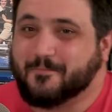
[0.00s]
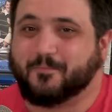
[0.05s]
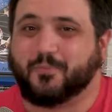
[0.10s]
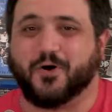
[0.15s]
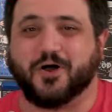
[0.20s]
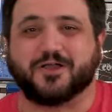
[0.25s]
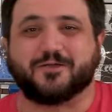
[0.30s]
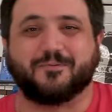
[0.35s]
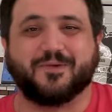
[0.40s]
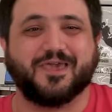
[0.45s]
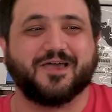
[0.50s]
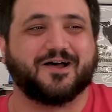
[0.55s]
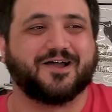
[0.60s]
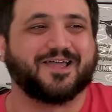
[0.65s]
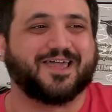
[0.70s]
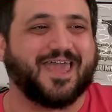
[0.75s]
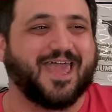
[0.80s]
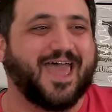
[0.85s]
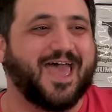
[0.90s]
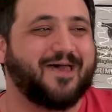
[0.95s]
Book me
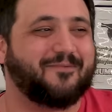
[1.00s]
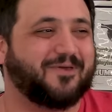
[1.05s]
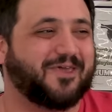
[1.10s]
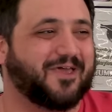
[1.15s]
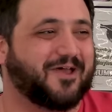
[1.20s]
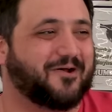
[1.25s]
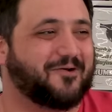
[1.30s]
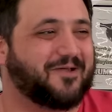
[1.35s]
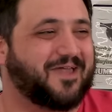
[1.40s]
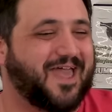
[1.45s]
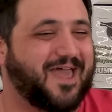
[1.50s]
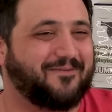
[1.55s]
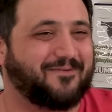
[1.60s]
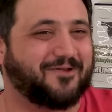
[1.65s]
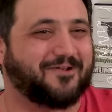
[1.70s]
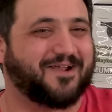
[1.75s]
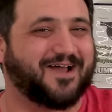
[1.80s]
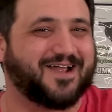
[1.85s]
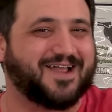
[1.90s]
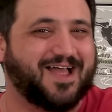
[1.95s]
on Cameo,
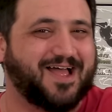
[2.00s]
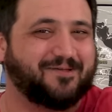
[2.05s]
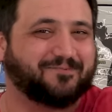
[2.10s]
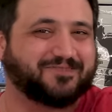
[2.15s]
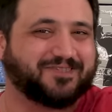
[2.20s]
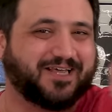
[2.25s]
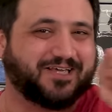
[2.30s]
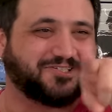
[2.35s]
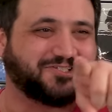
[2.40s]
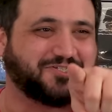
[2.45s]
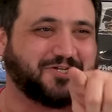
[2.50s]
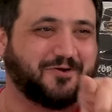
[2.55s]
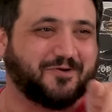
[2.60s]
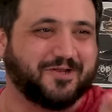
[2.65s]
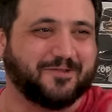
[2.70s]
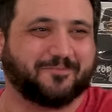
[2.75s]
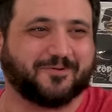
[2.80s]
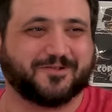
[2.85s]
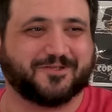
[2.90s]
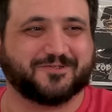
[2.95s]

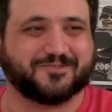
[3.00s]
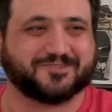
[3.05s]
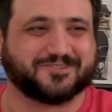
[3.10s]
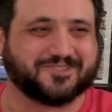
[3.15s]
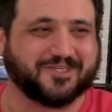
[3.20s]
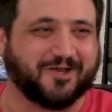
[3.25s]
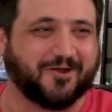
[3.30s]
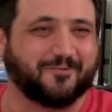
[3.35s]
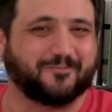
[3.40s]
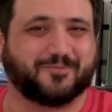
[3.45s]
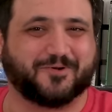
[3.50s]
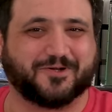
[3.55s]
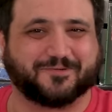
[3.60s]
cameo.com/TonyPeluso.